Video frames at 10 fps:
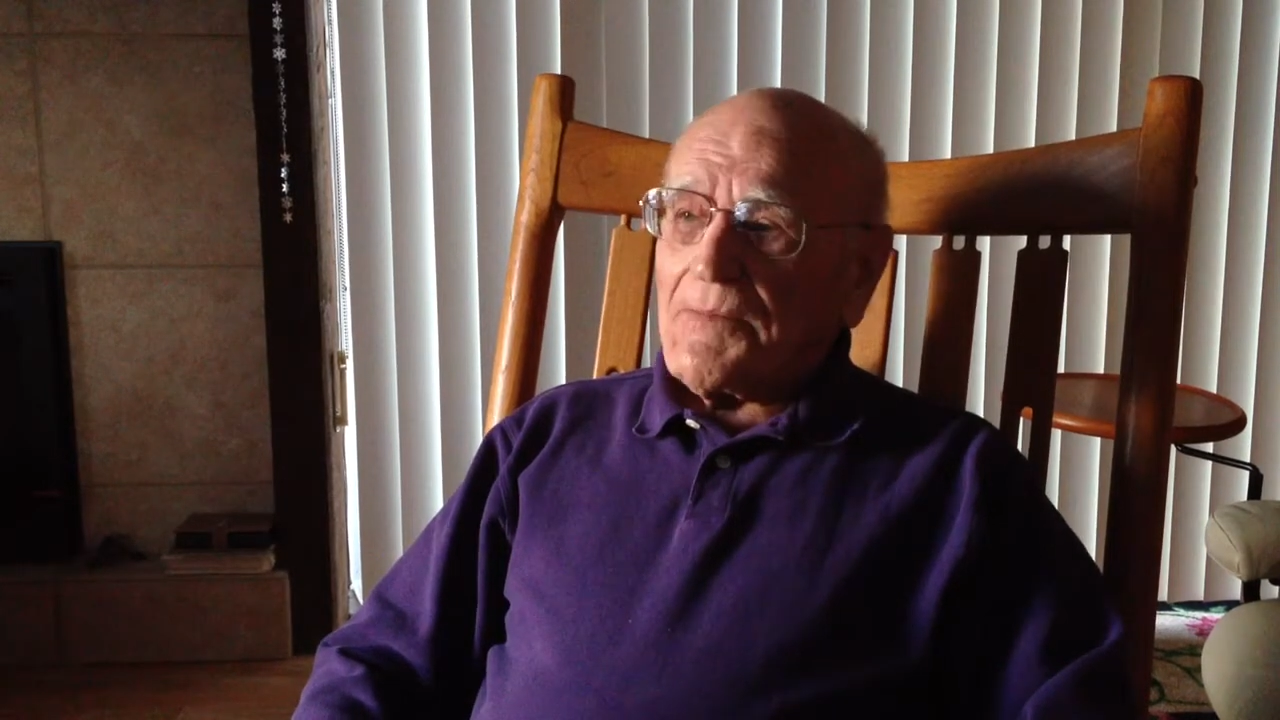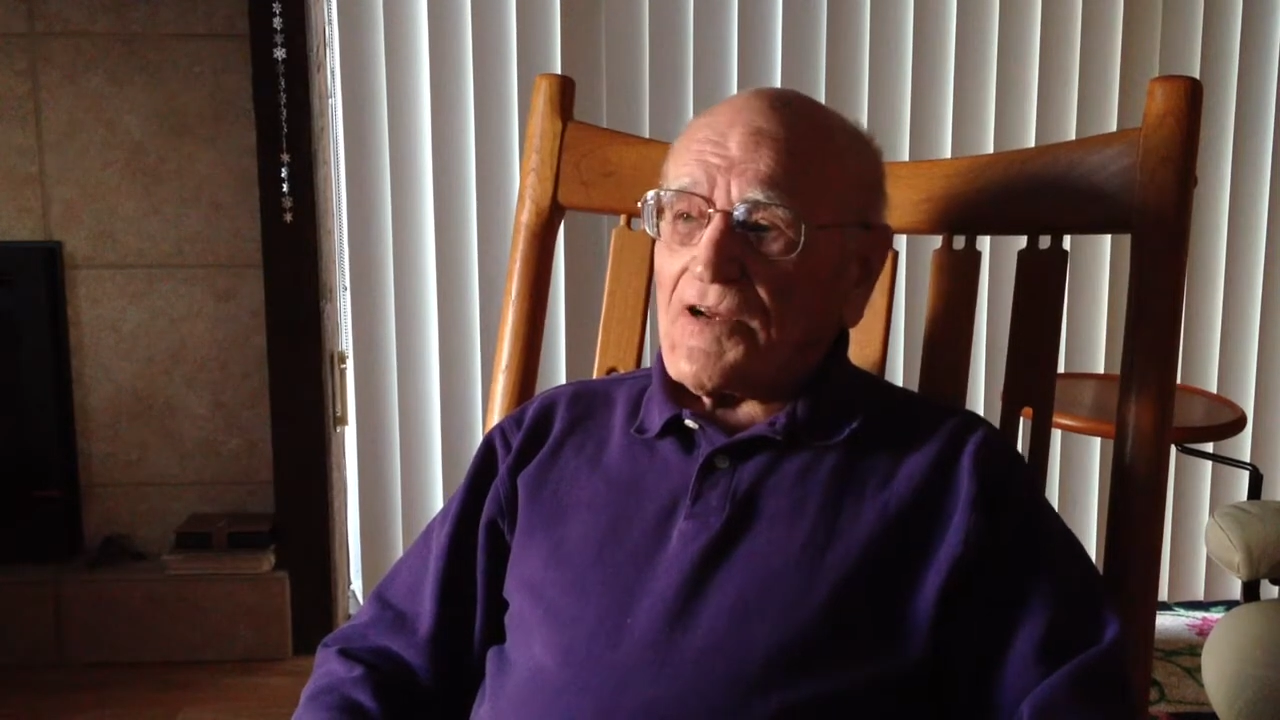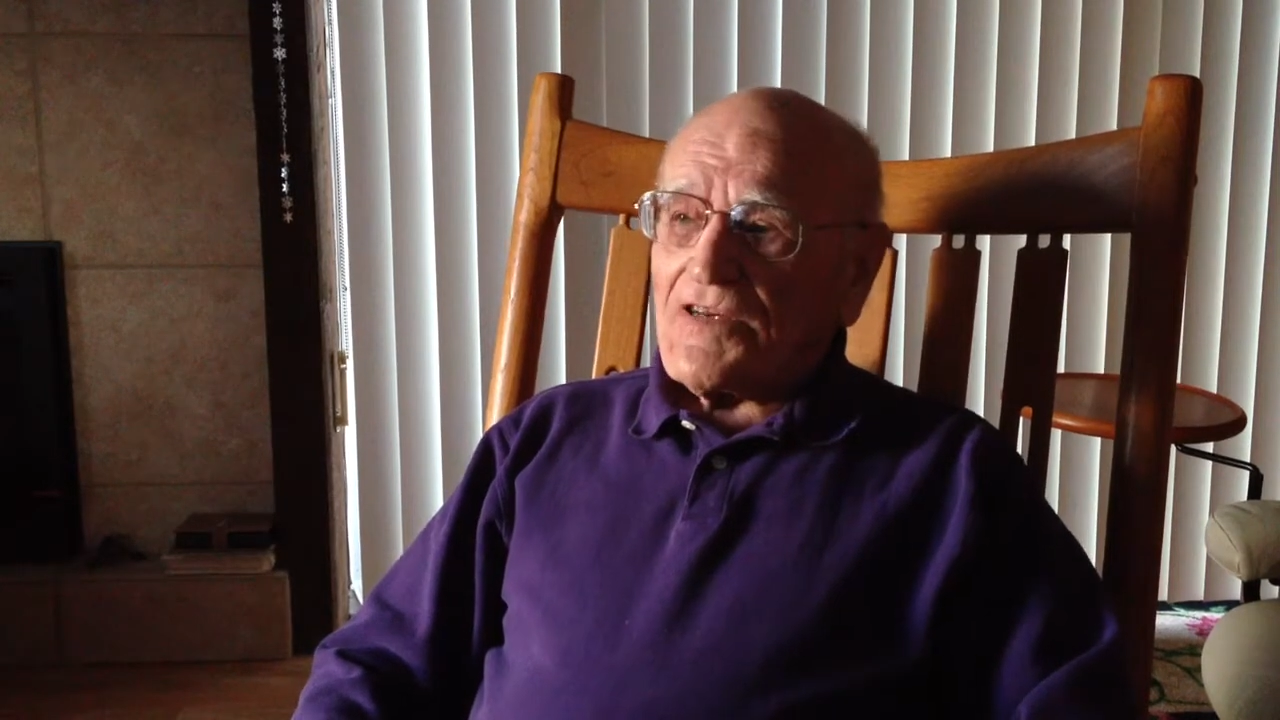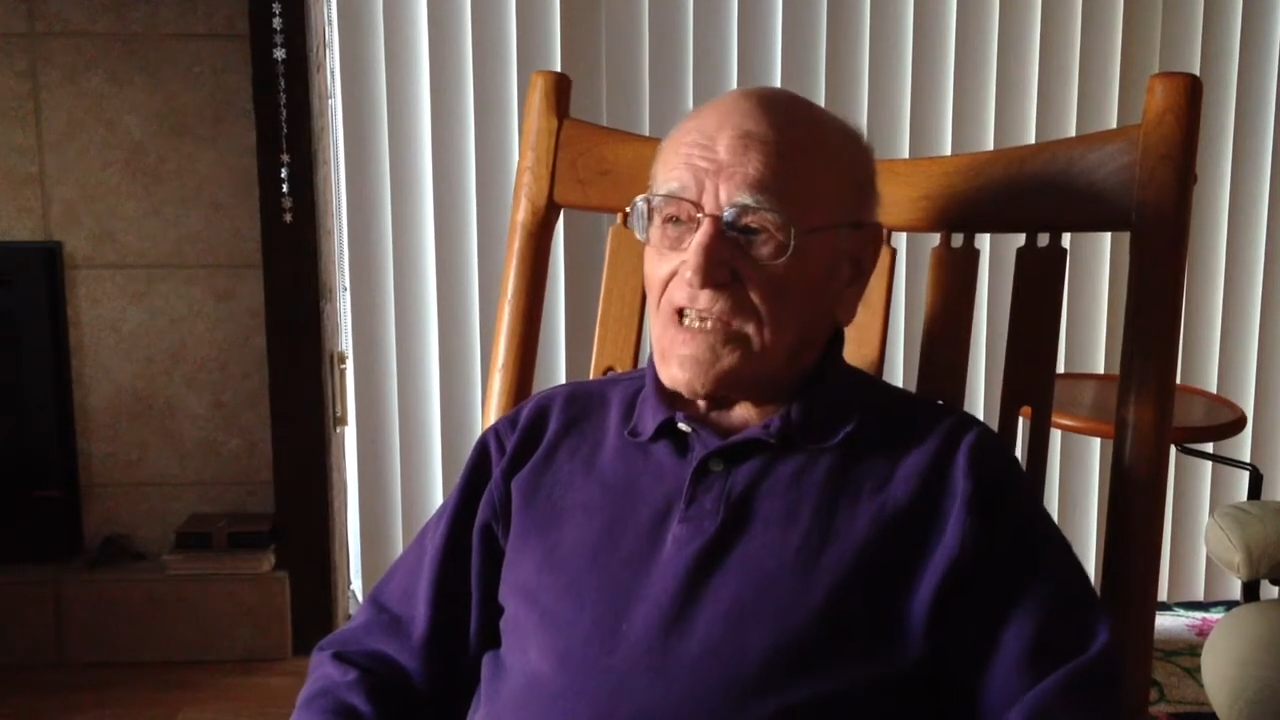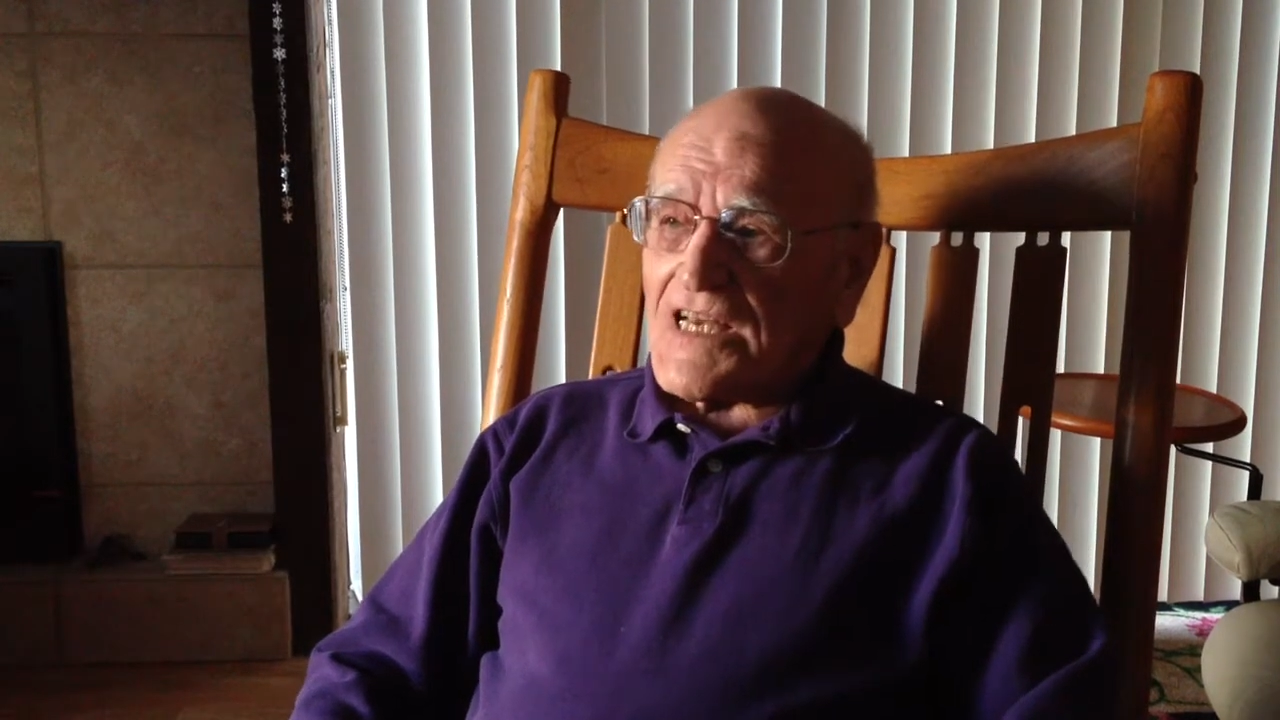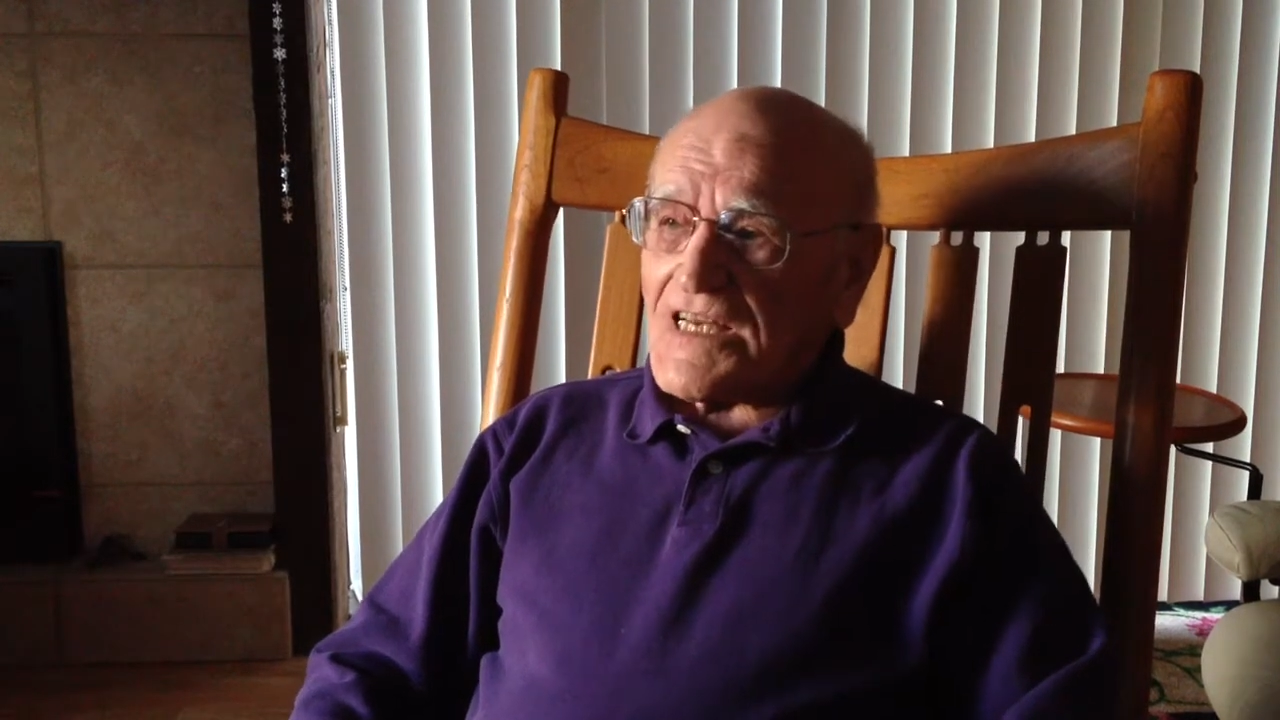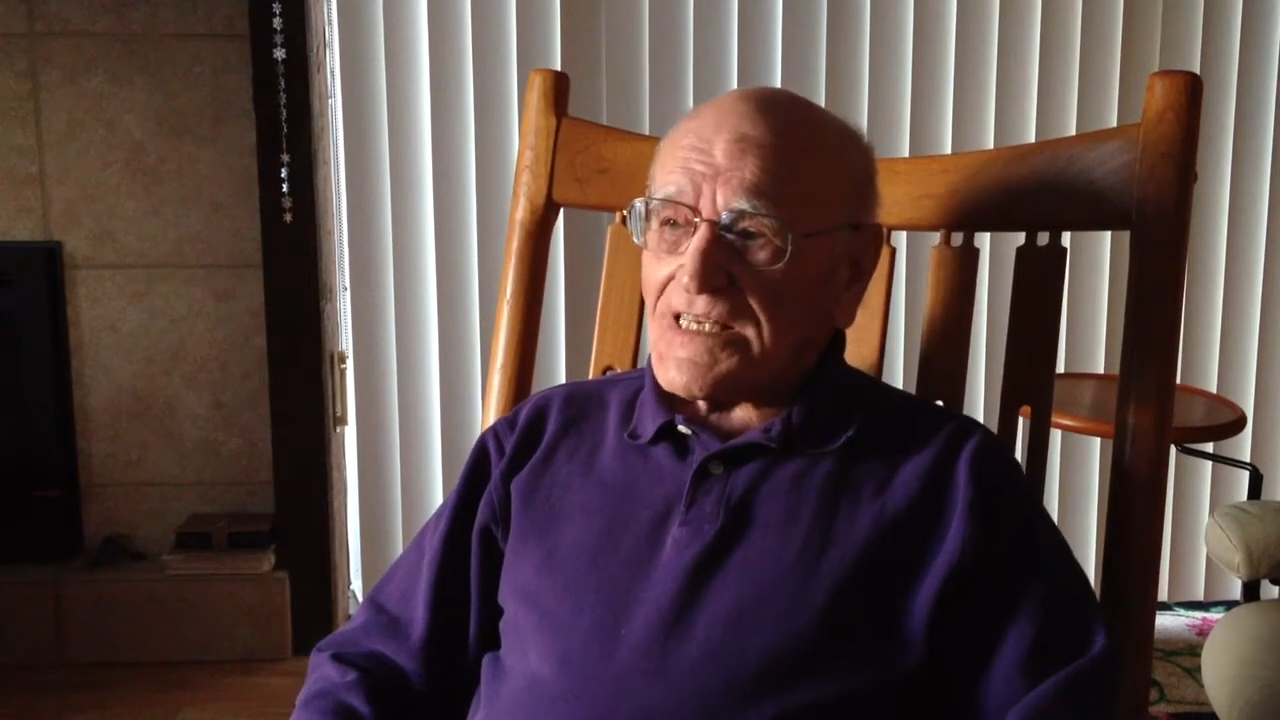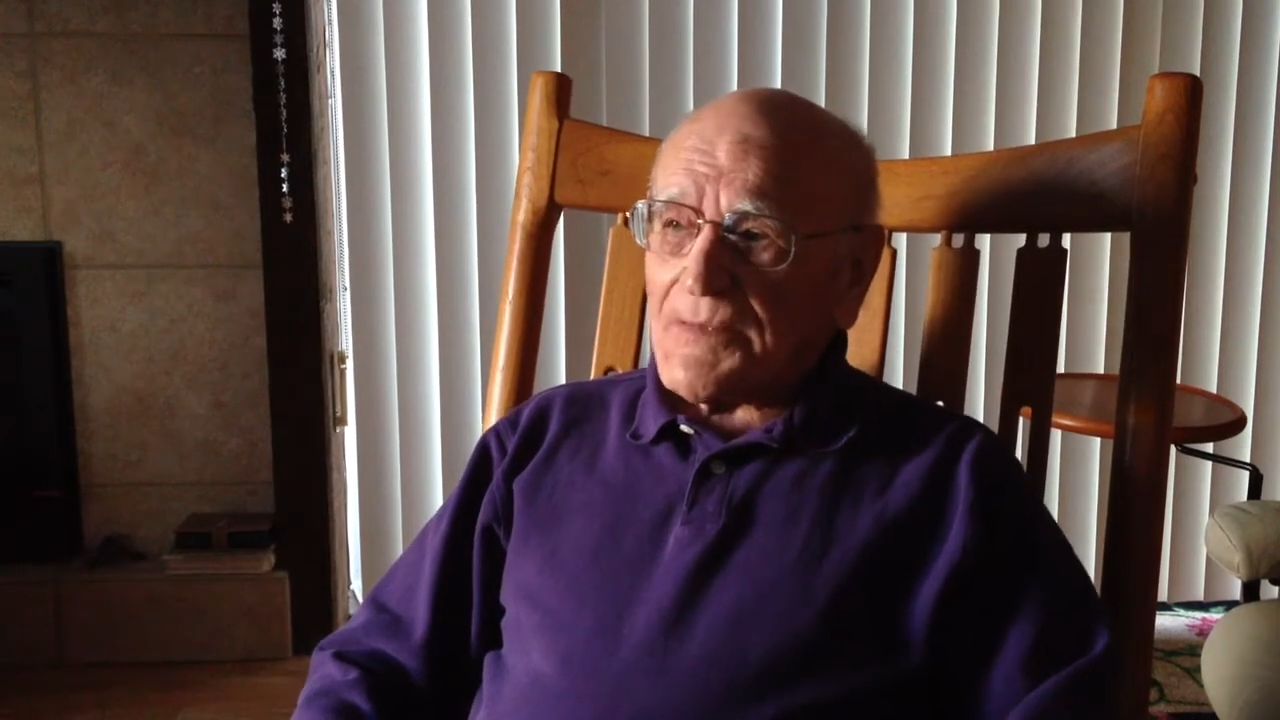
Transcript: because they got us